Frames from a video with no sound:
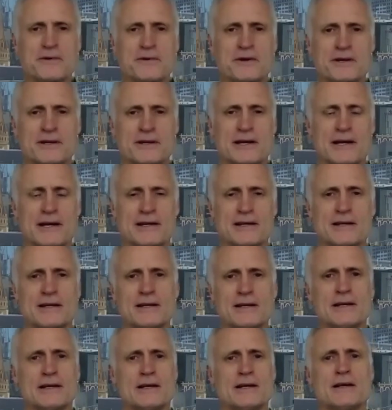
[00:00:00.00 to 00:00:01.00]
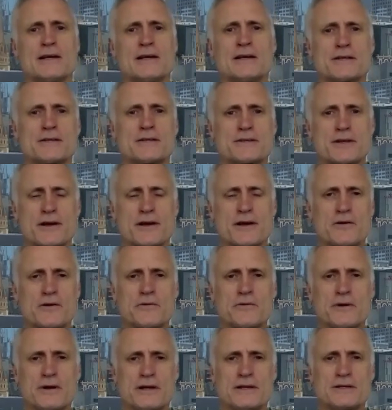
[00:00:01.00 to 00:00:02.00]
okay.
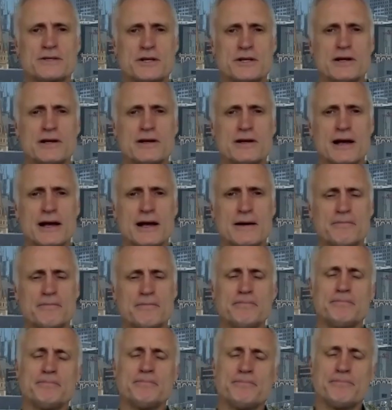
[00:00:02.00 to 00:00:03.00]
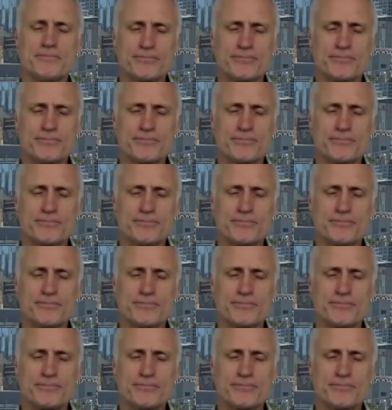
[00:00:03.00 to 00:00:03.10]
So is there, I'm